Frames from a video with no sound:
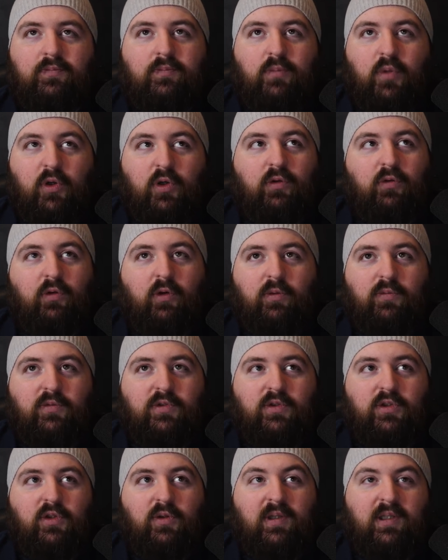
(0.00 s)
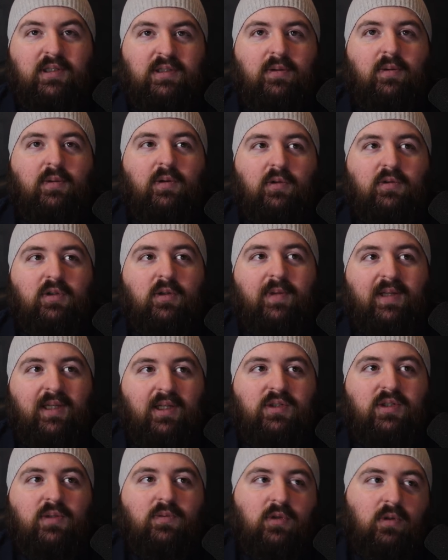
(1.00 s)
book rooms and do it. And I'm not talking about
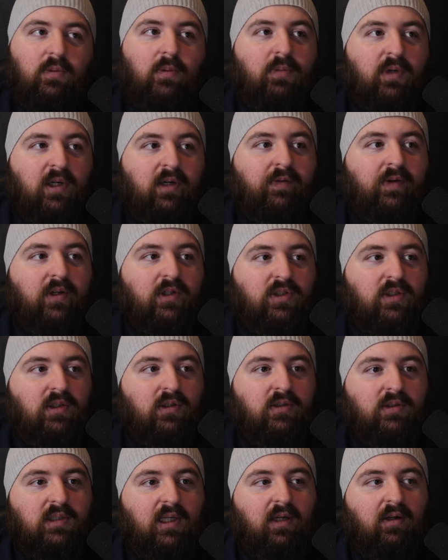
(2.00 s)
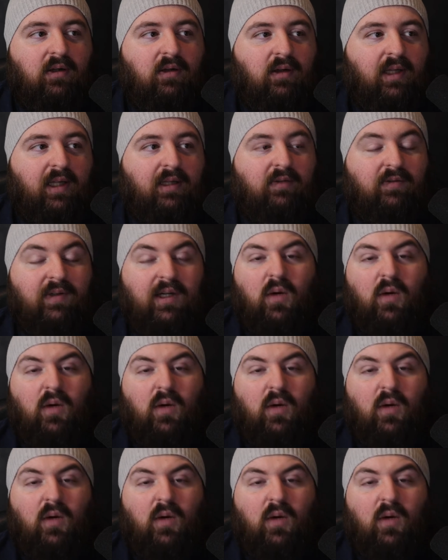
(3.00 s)
this year, I'm talking about previous years kind of collectively.